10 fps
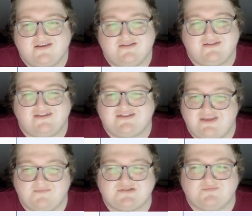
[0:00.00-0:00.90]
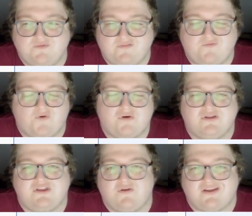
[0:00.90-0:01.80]
The team is moving
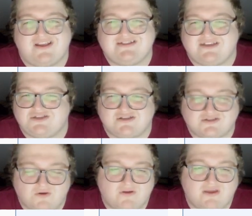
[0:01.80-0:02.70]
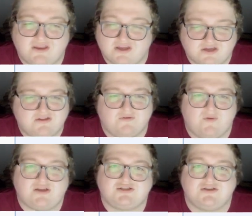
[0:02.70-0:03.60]
forward. The organization is going in a good
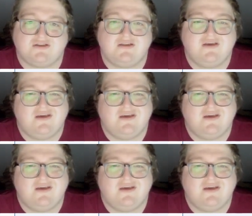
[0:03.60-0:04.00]
direction.